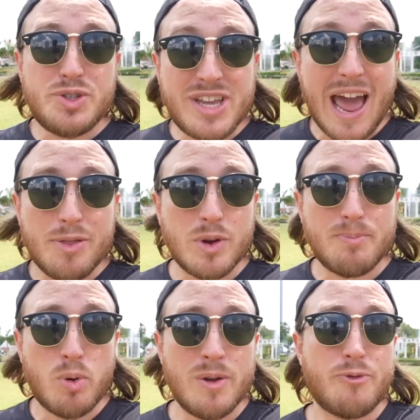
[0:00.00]
gathering
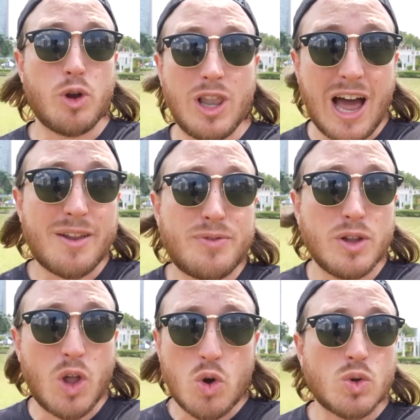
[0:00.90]
point for a lot of the
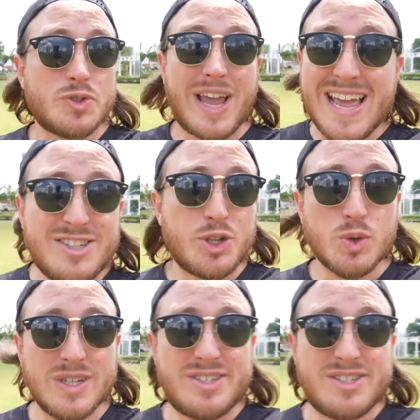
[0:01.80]
locals and tourists